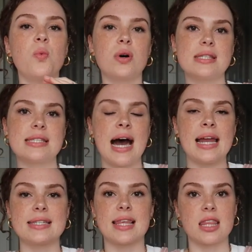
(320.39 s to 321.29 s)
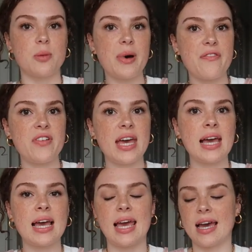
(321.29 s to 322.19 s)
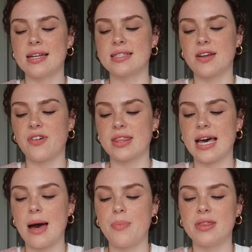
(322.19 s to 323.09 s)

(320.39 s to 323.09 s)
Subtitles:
one side is like the buffing and stuff like that.